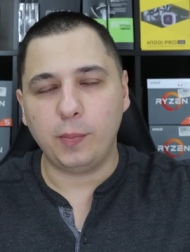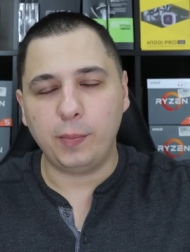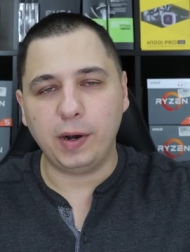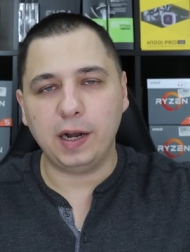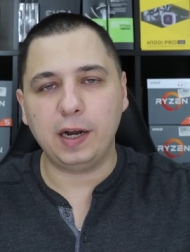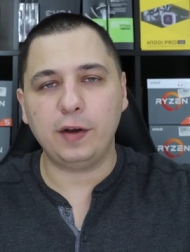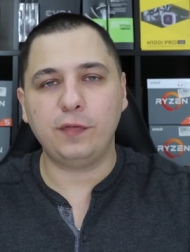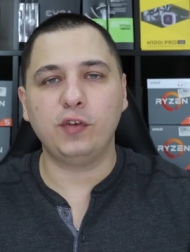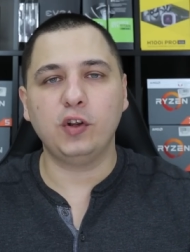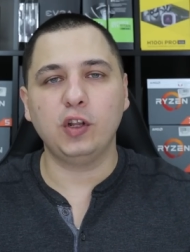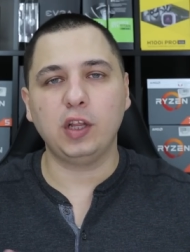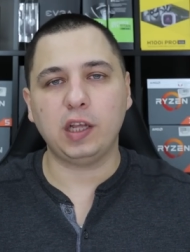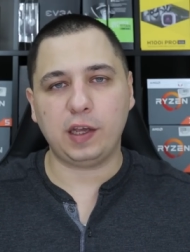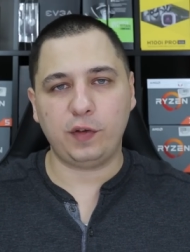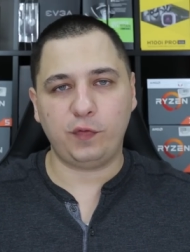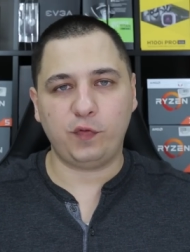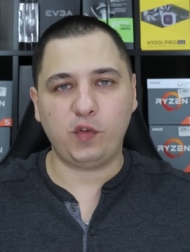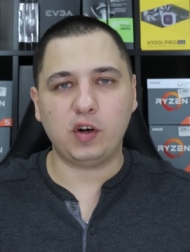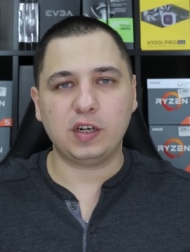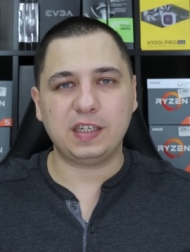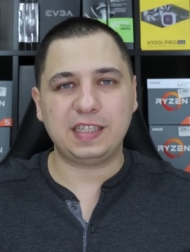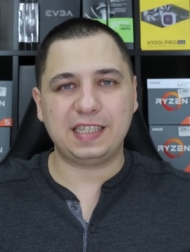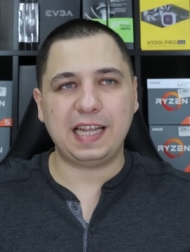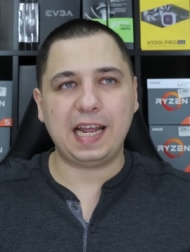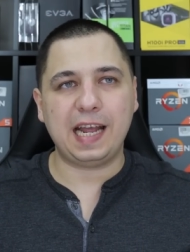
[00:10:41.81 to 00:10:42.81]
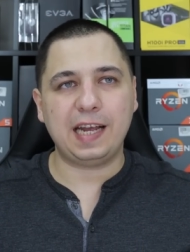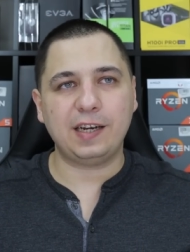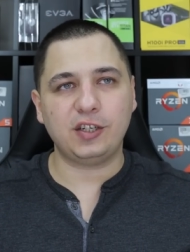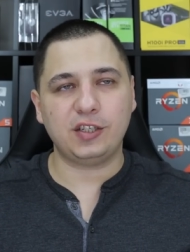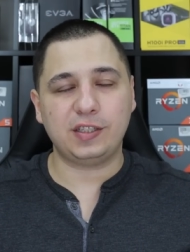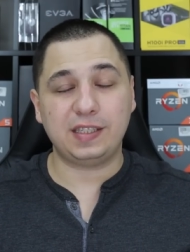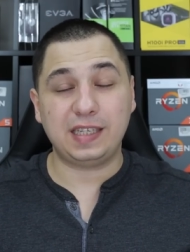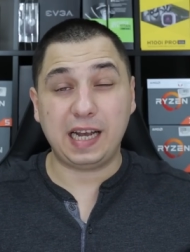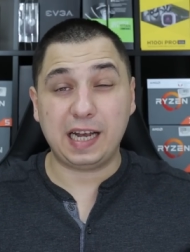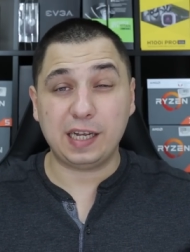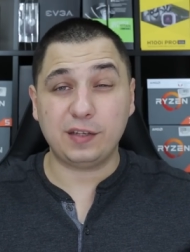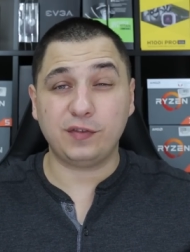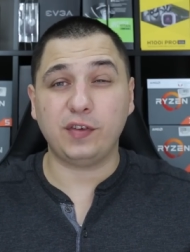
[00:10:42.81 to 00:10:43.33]
But if you're looking for a standard
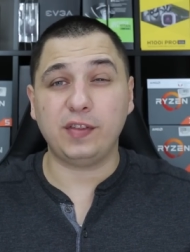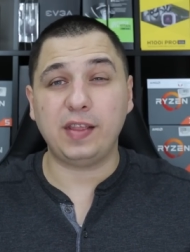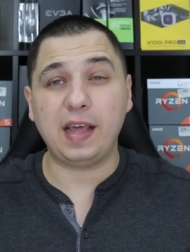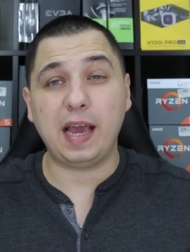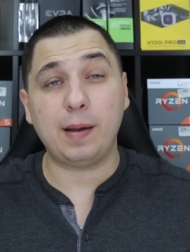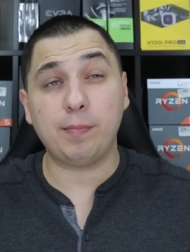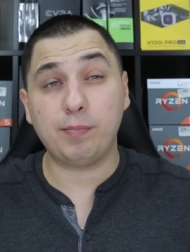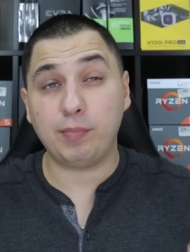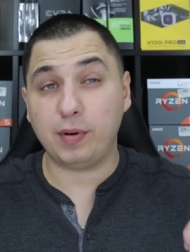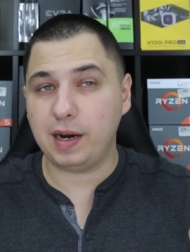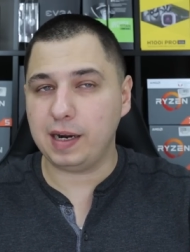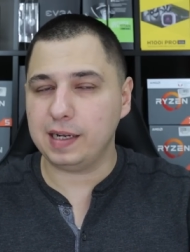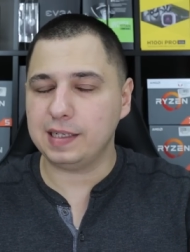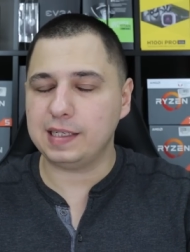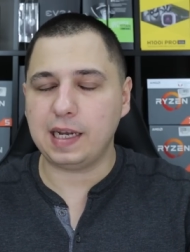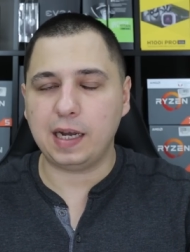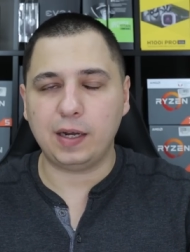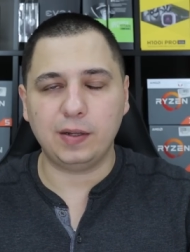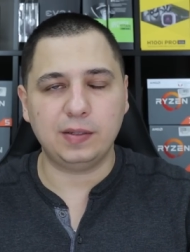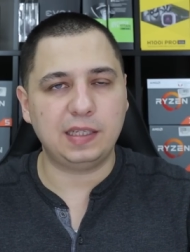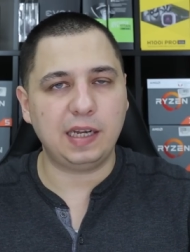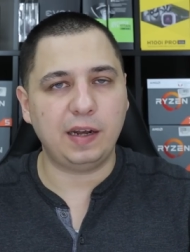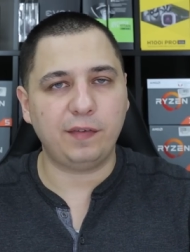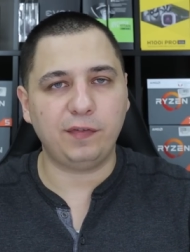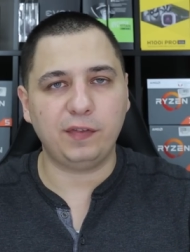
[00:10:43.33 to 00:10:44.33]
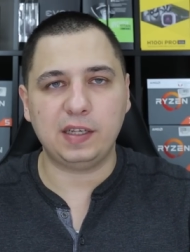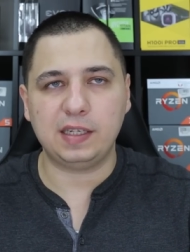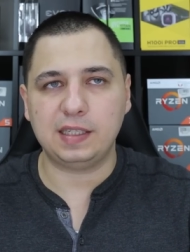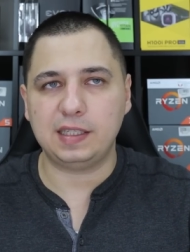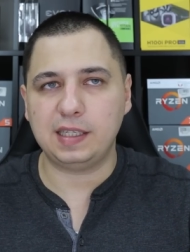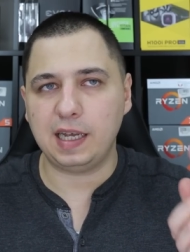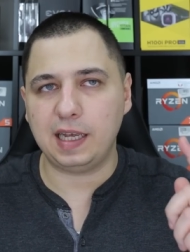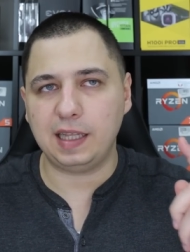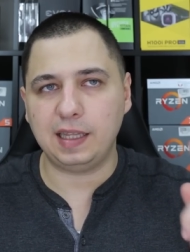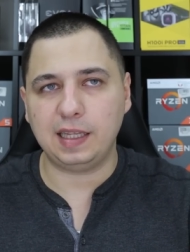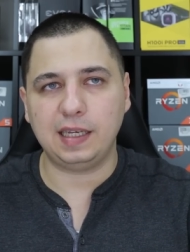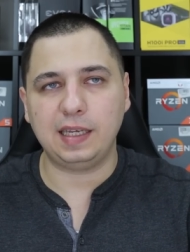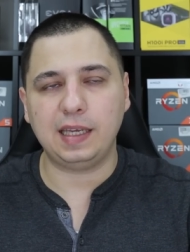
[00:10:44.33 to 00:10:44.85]
size for that price, I'll definitely
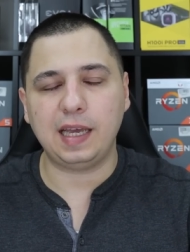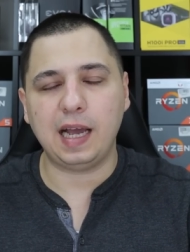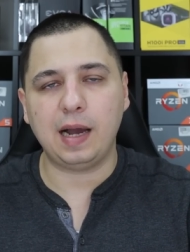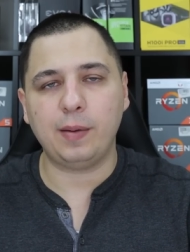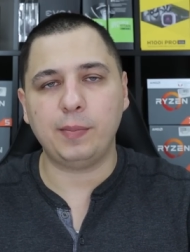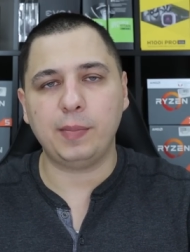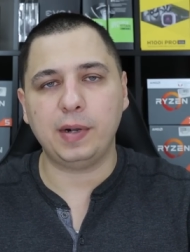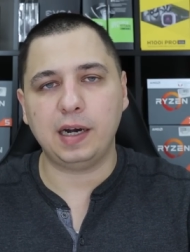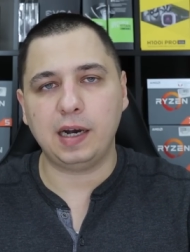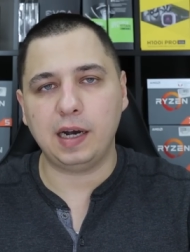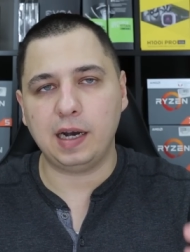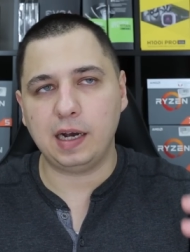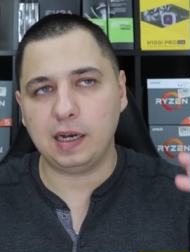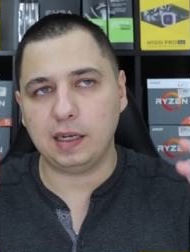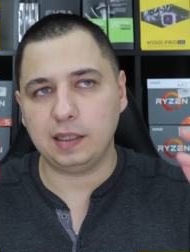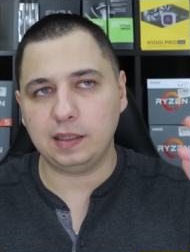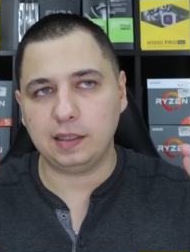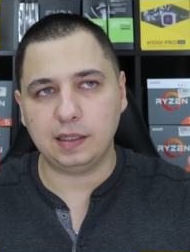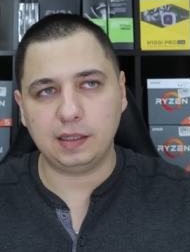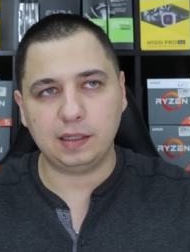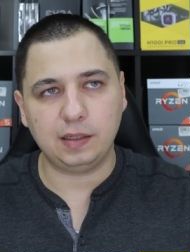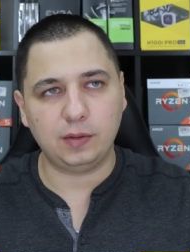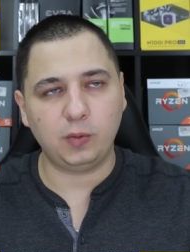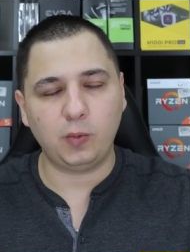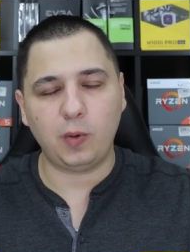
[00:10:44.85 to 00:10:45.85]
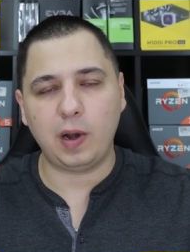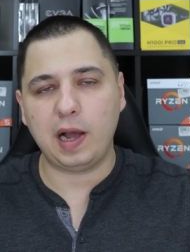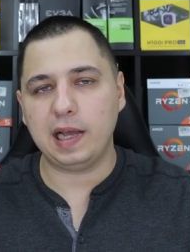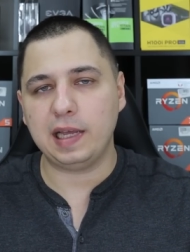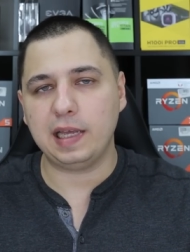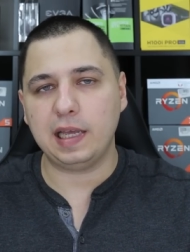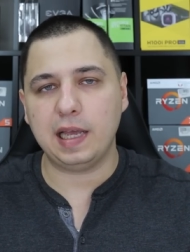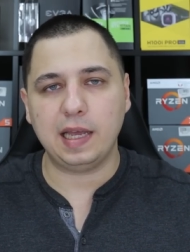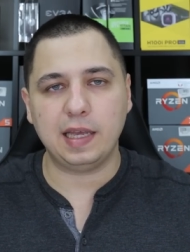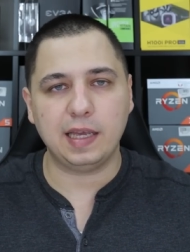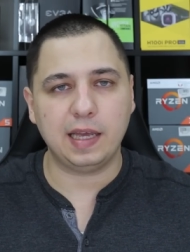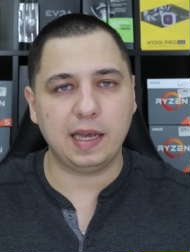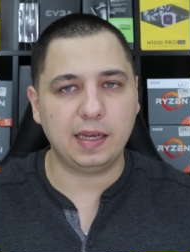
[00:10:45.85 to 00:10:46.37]
say the Yamaha,
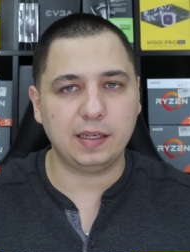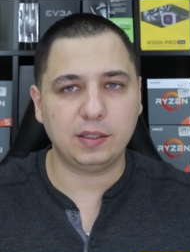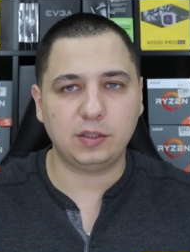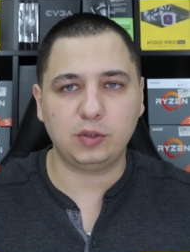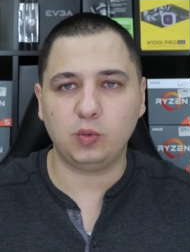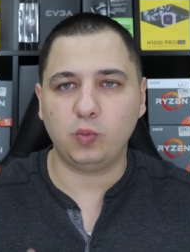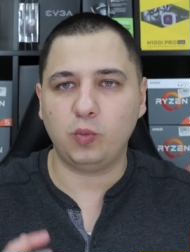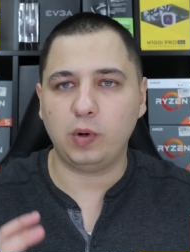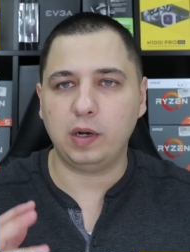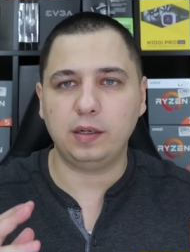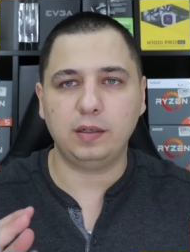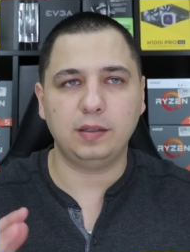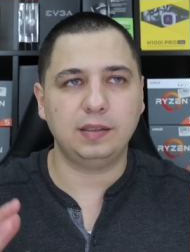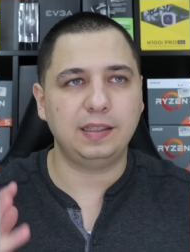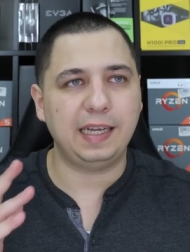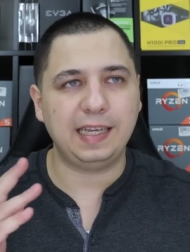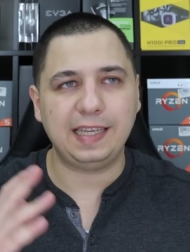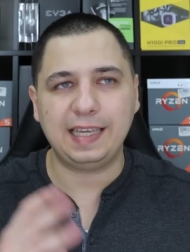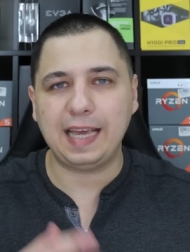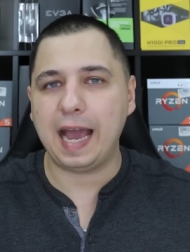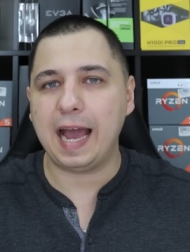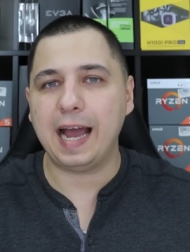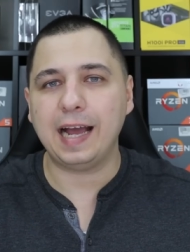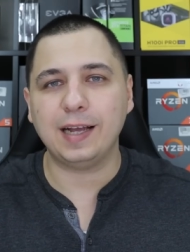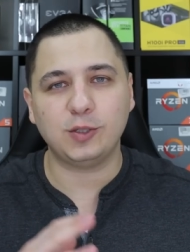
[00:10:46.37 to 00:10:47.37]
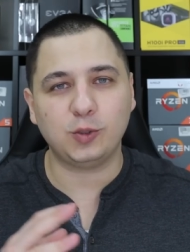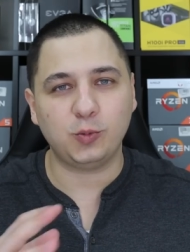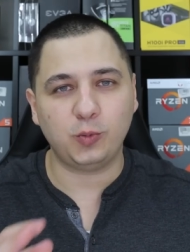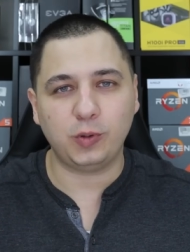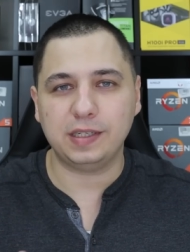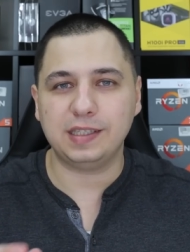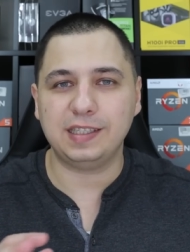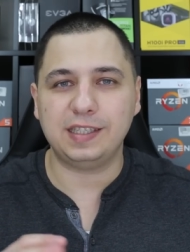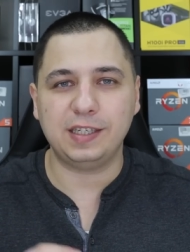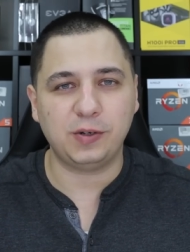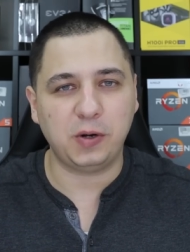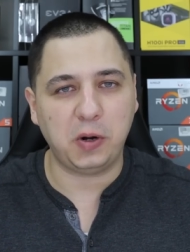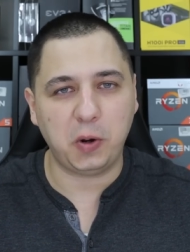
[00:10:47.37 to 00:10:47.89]
the YAS one, the Yaz
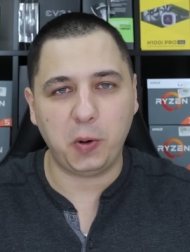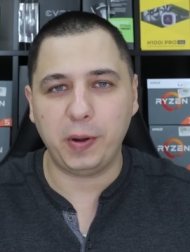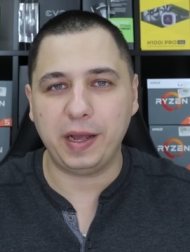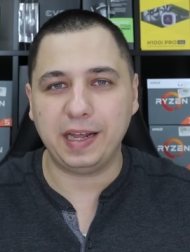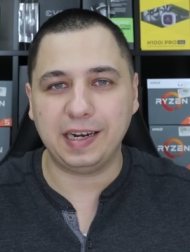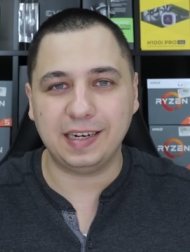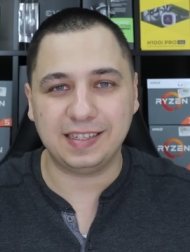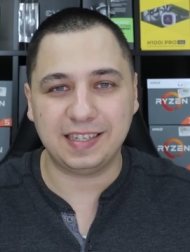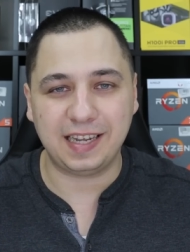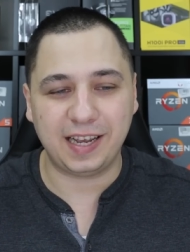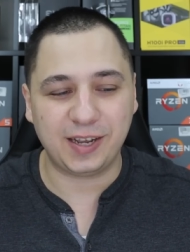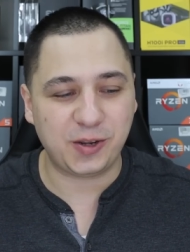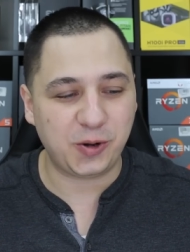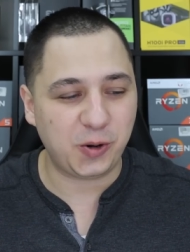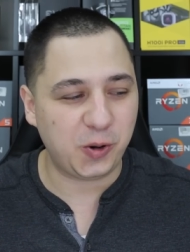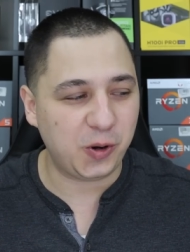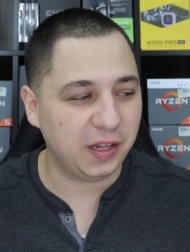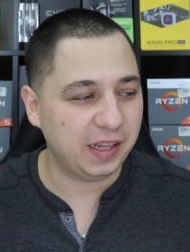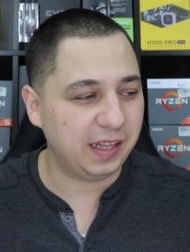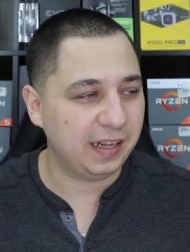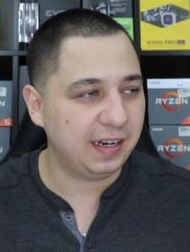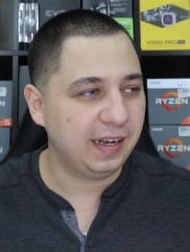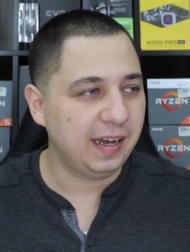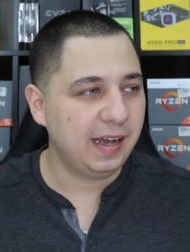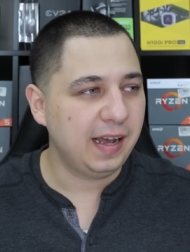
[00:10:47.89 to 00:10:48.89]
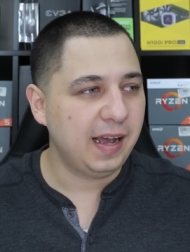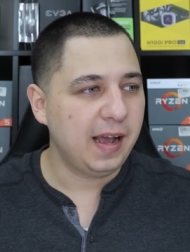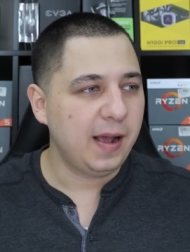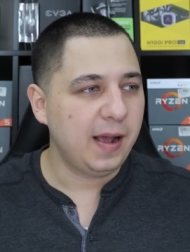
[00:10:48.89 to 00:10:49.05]
108 as I call it.